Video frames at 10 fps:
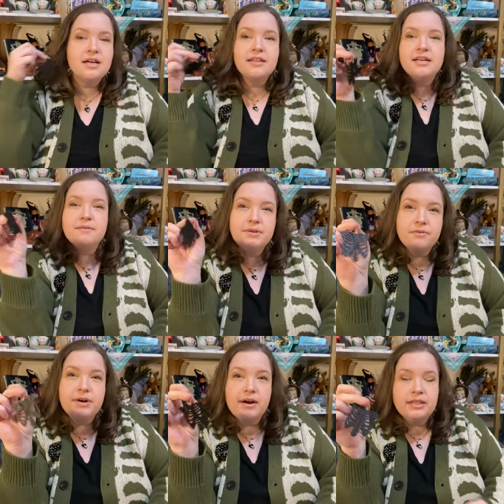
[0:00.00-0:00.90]
think I'm going to
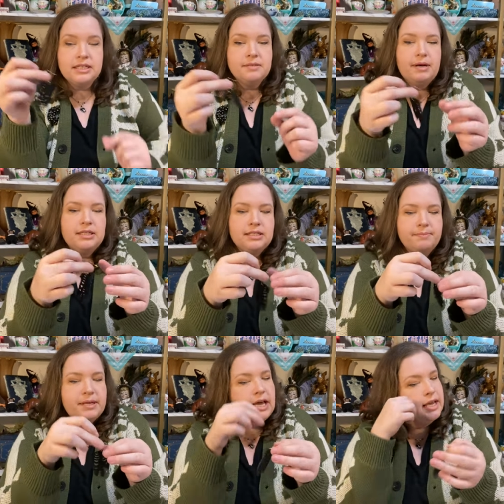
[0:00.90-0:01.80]
wear these ones
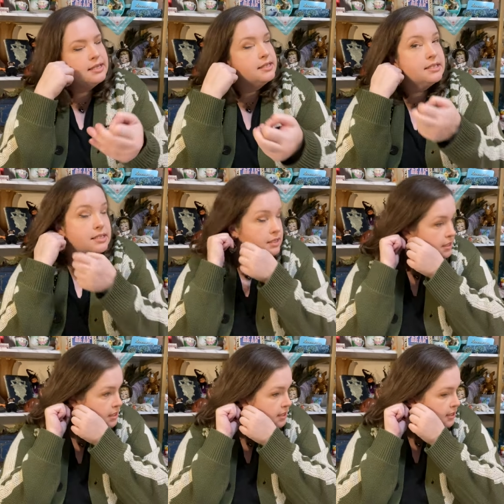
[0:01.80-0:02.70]
because,
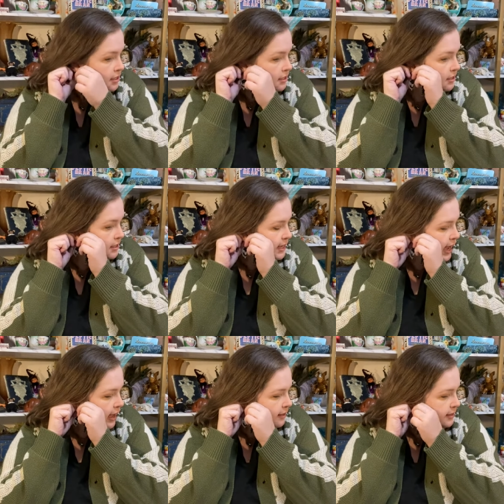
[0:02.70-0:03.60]

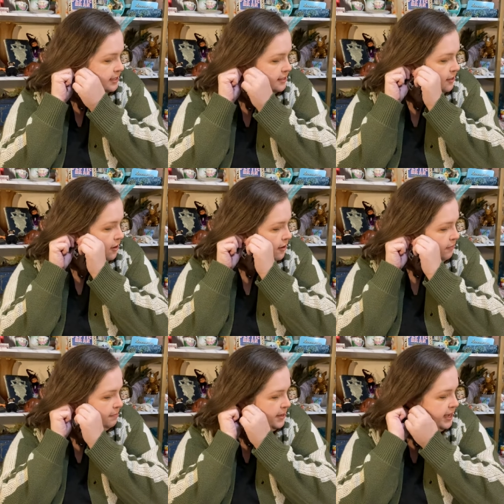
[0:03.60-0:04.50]
yeah, these are
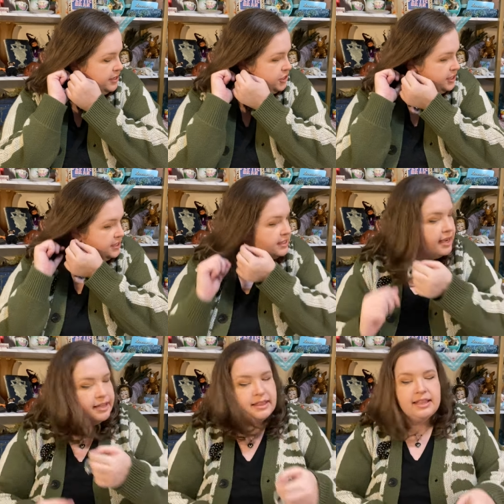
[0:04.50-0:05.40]
rib cages
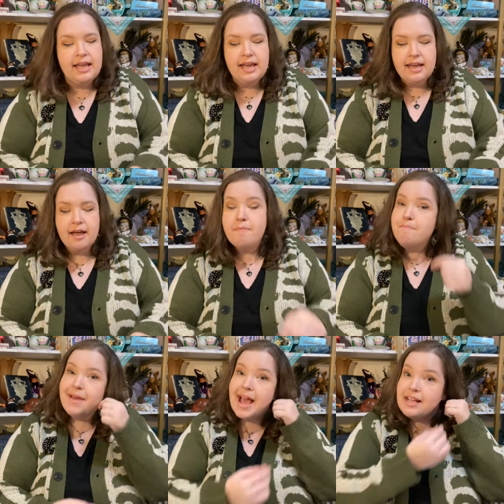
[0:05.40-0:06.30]
and they
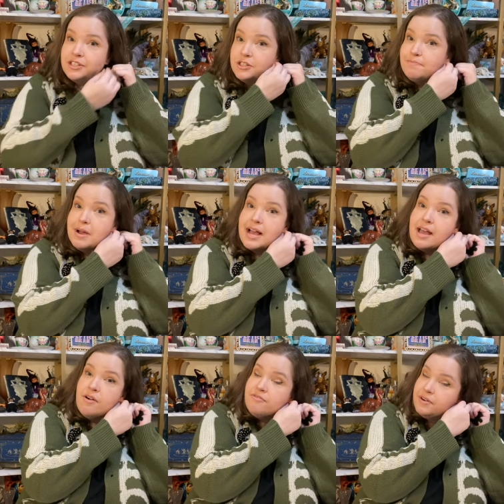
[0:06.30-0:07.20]
match my
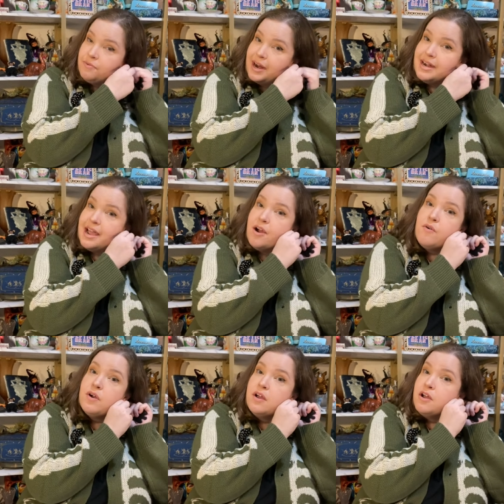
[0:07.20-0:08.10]
outfit right now
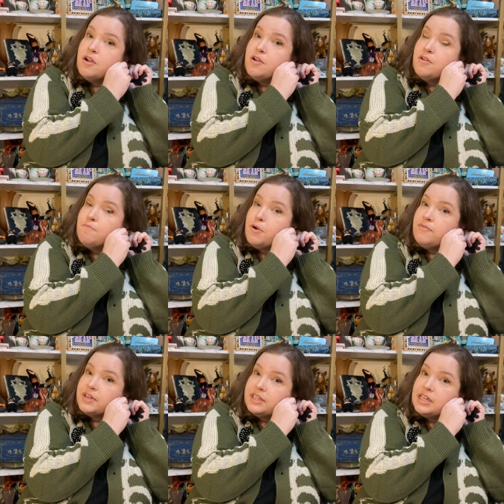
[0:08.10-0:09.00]

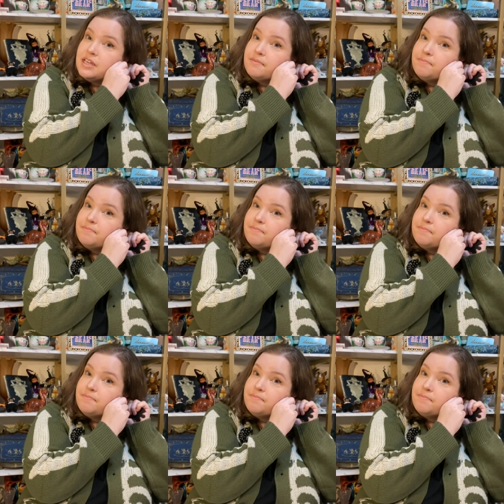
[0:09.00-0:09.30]
perfectly.